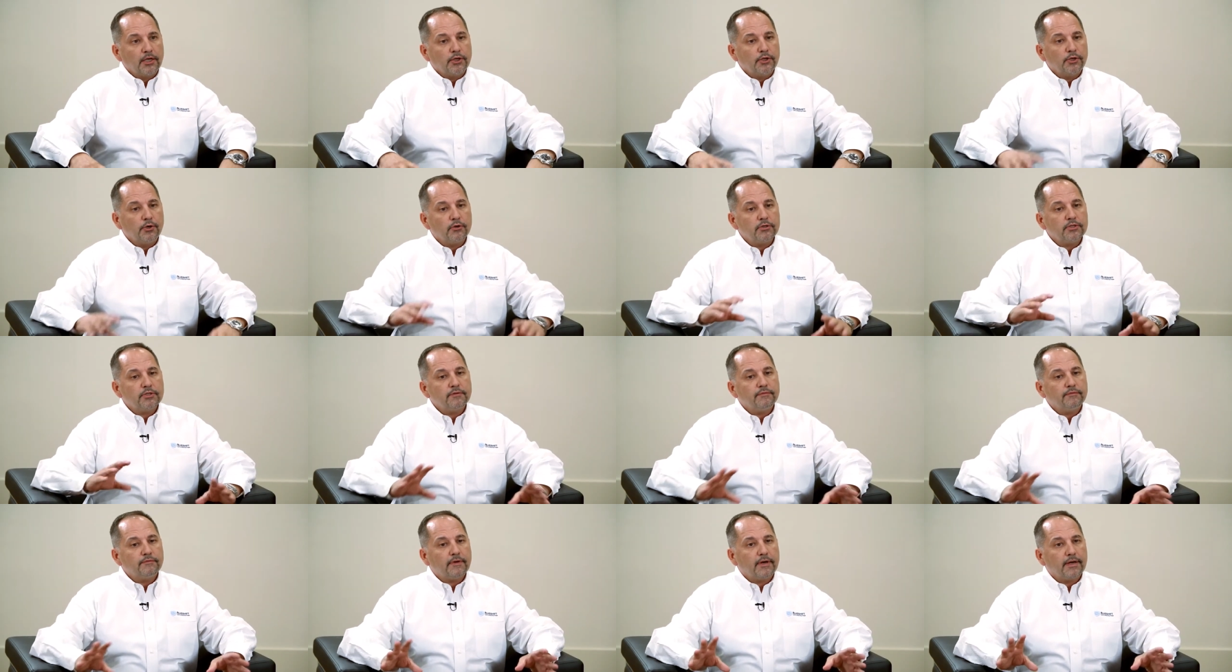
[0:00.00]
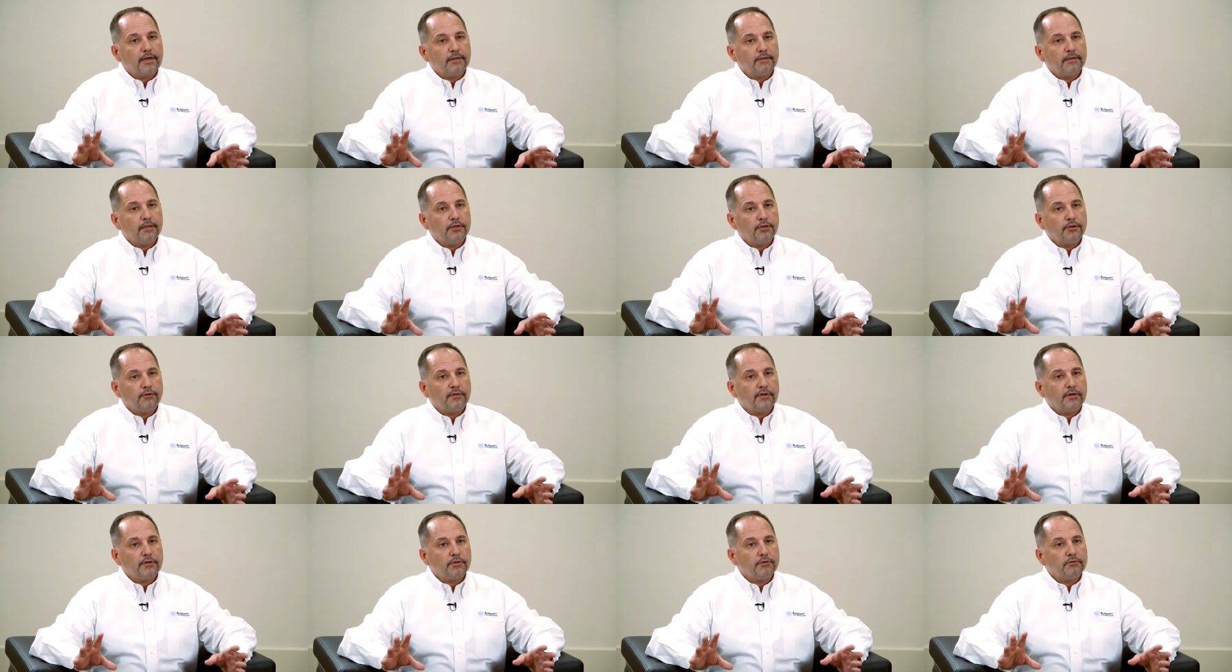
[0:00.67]
You also find that
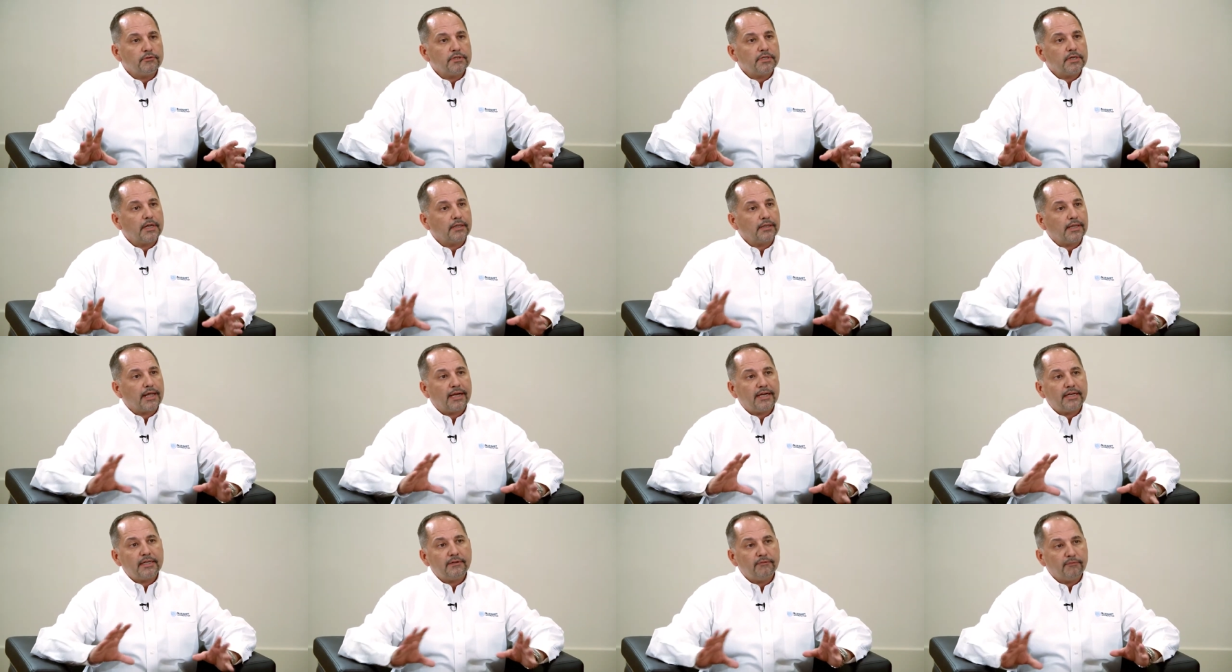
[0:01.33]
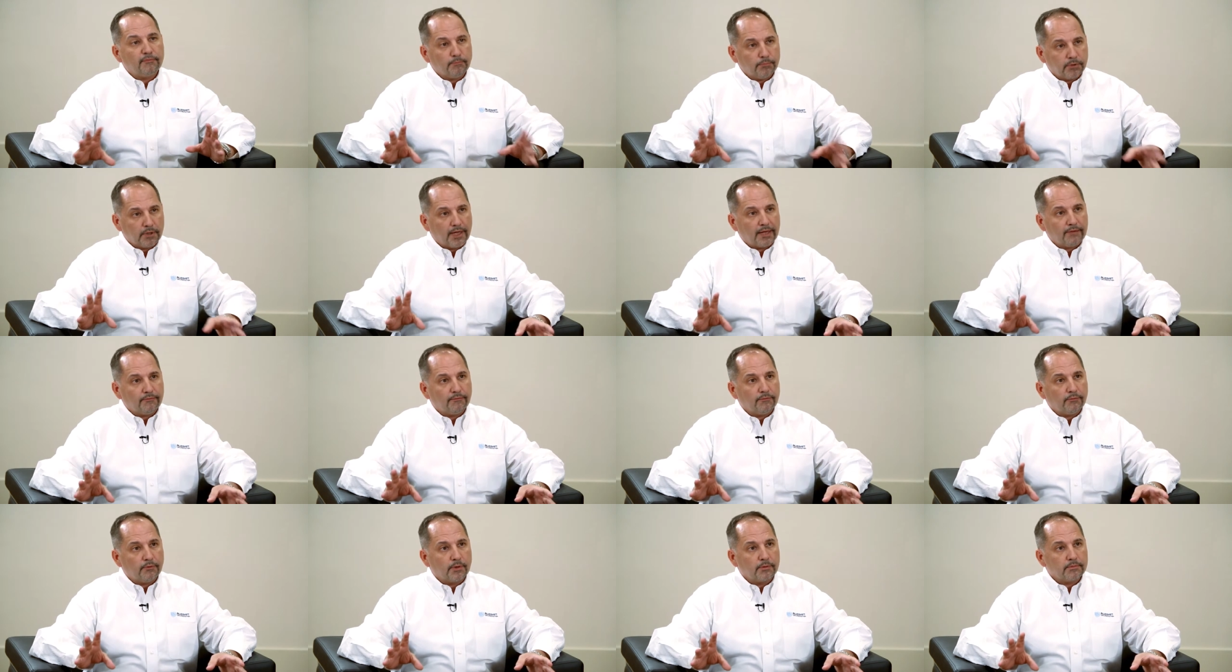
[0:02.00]
they're using a lot of different
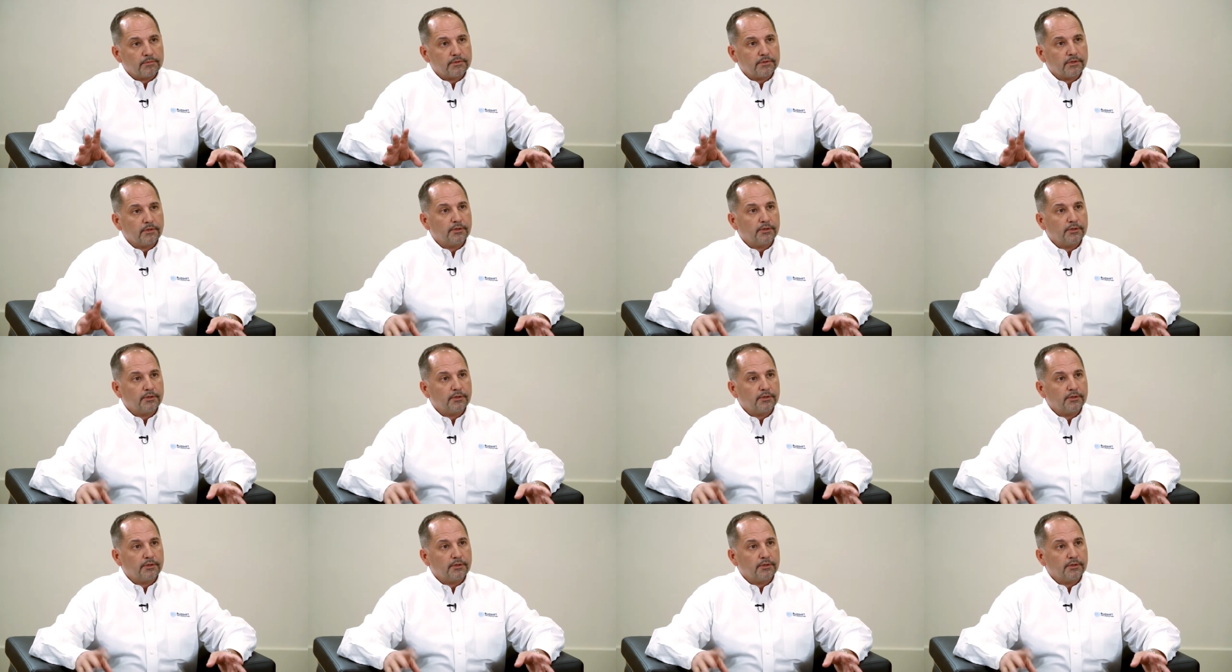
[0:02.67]
platforms.